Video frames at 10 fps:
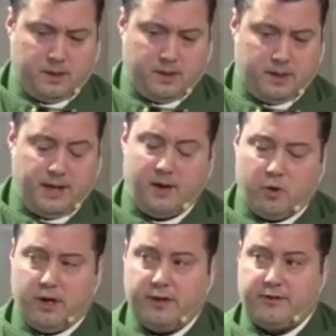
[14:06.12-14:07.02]
And that
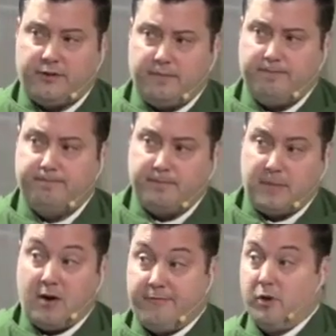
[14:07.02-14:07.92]
was,
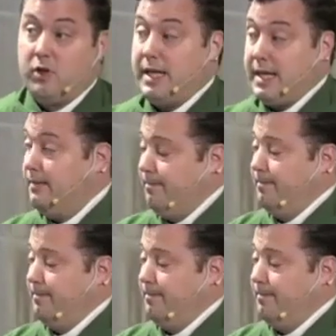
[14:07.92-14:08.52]
how fully